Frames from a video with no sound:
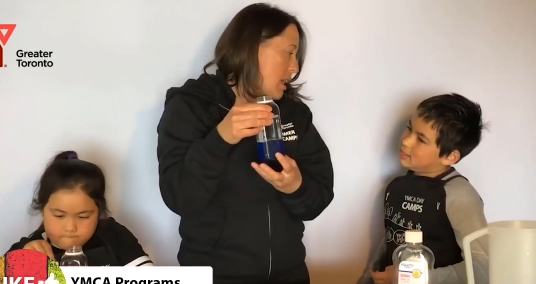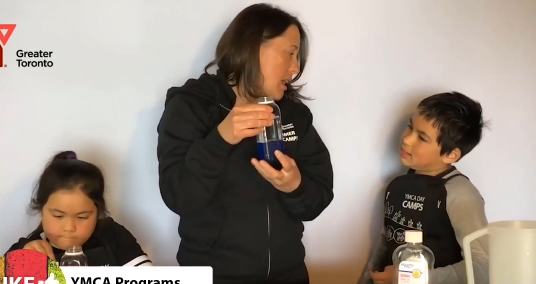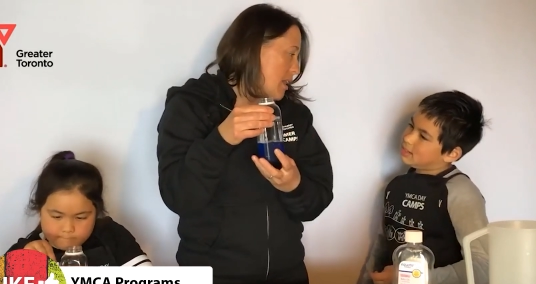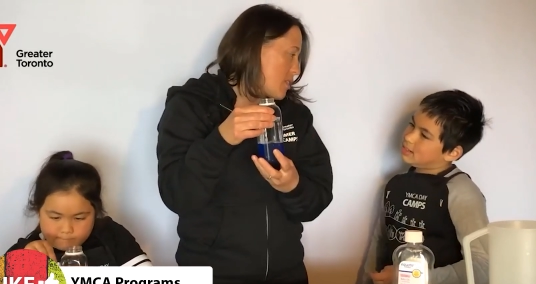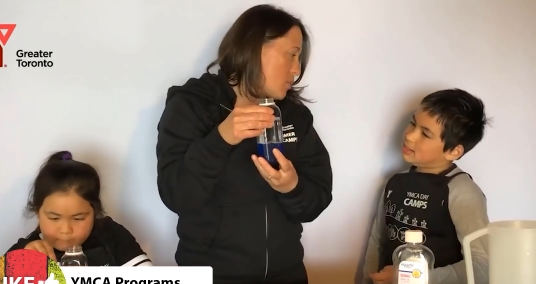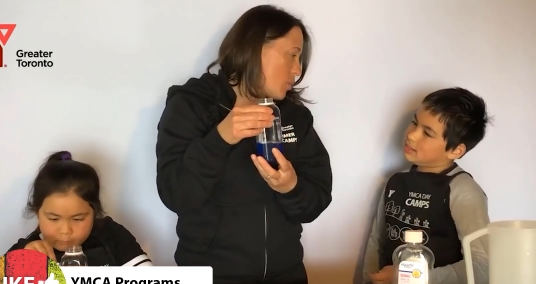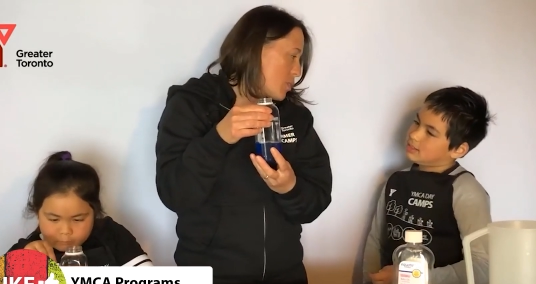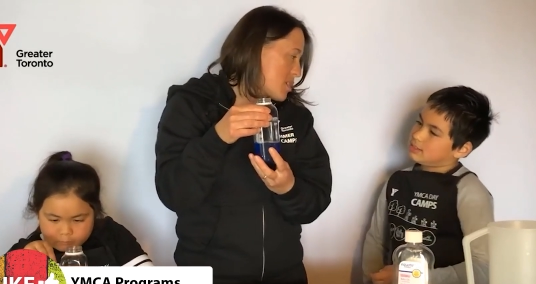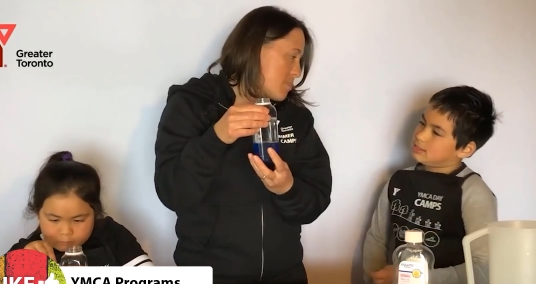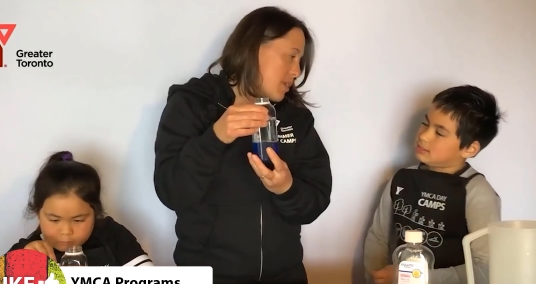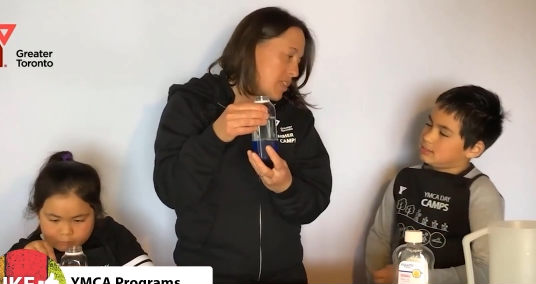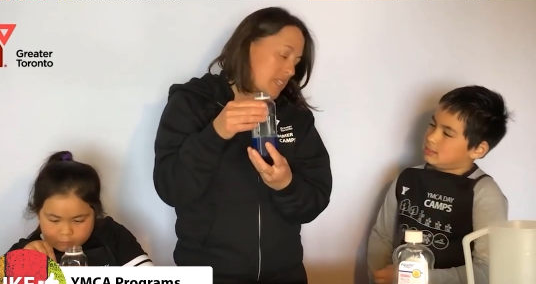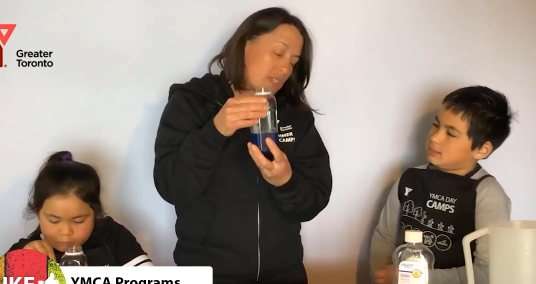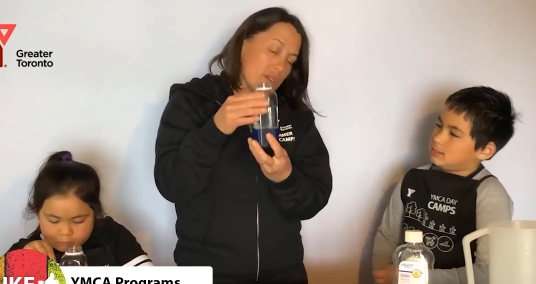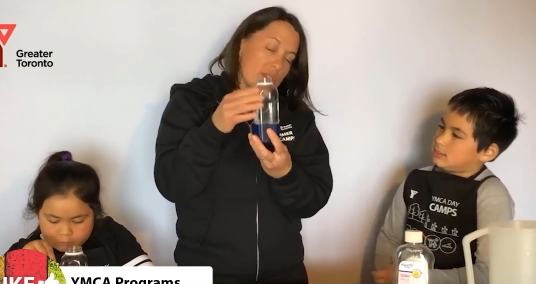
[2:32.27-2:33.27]
Speaker 1: uh, the
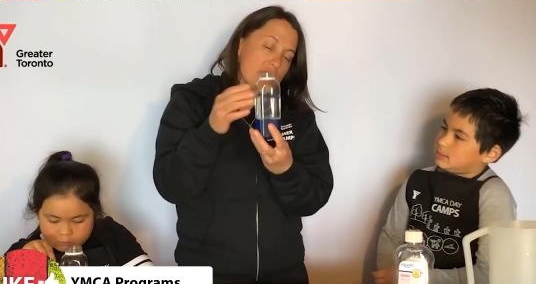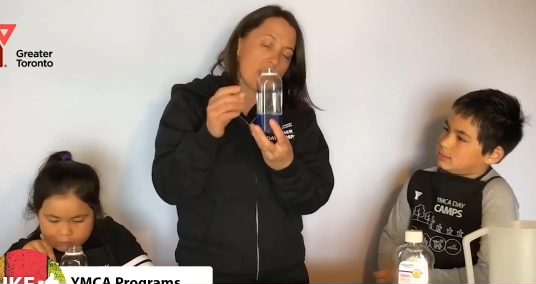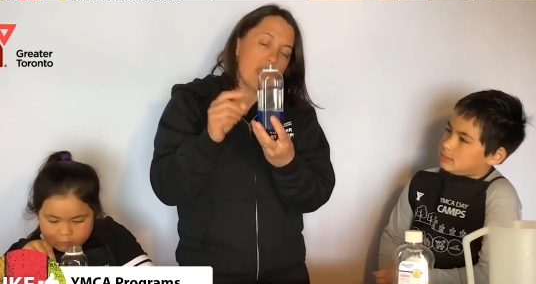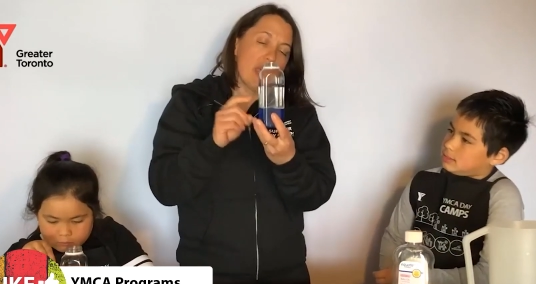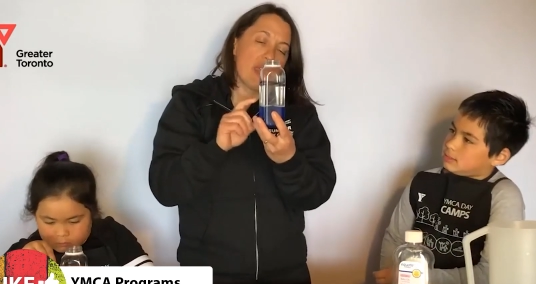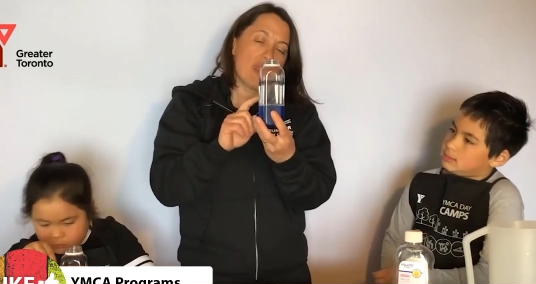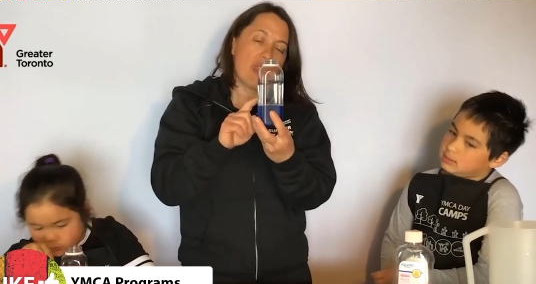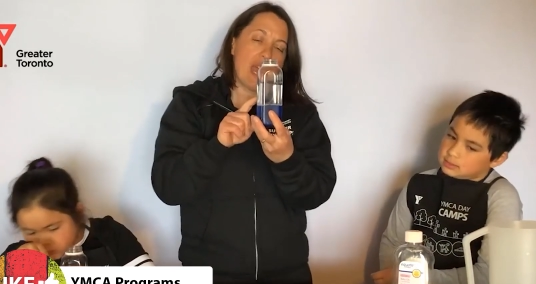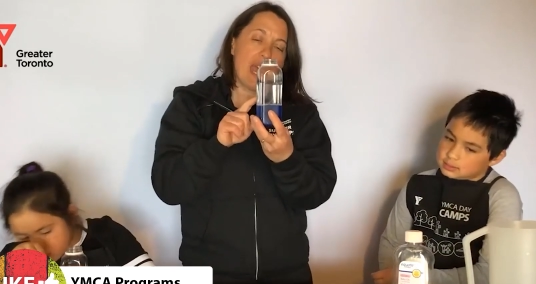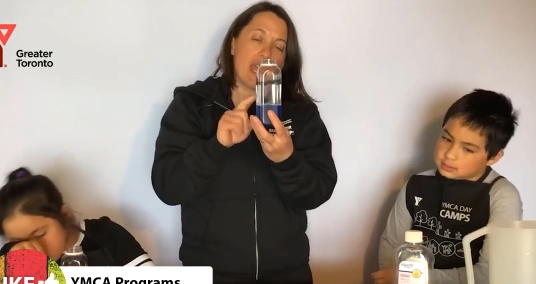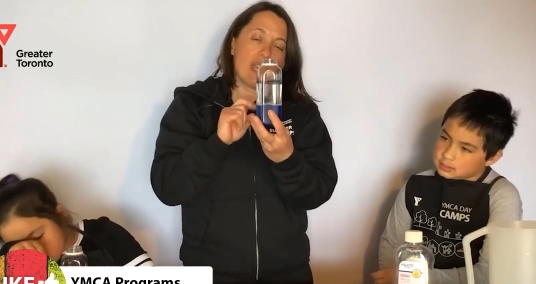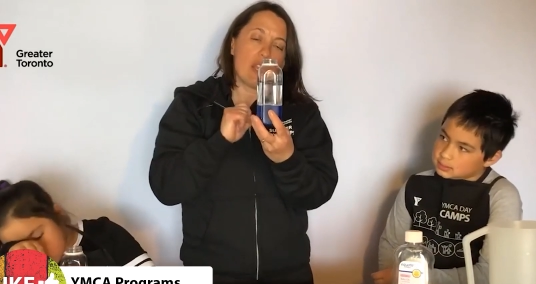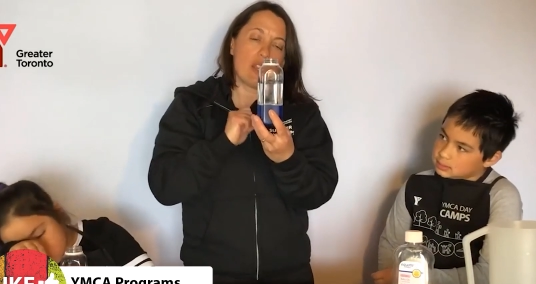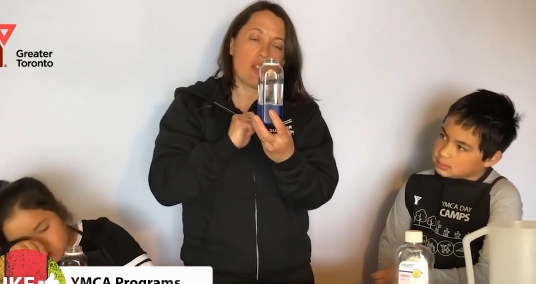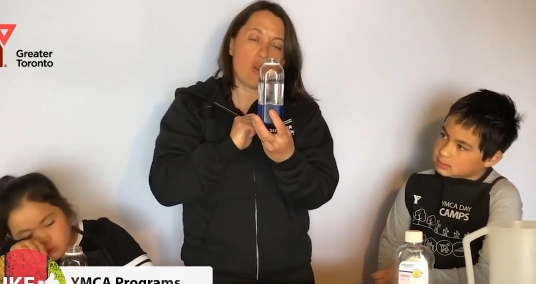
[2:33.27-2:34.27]
water molecules
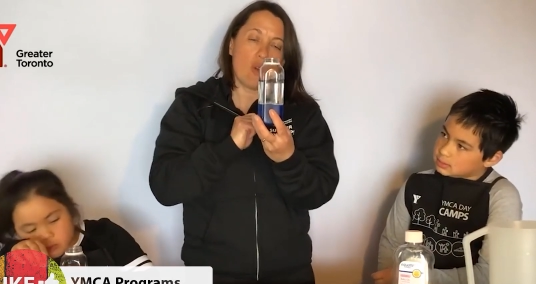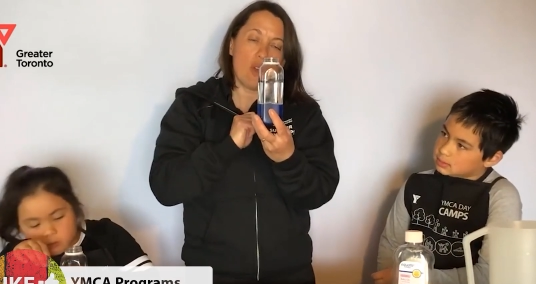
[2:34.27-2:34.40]
than the